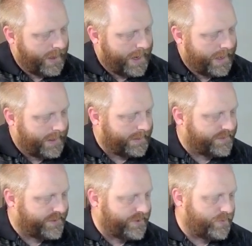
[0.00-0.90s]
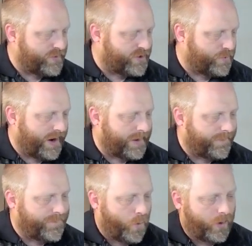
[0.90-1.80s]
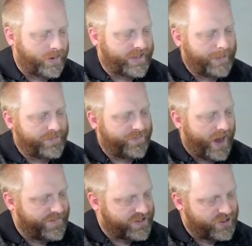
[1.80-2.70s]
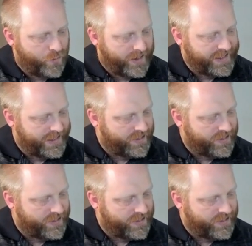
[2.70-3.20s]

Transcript: Uh, 2 squared 4 times 5 is 20,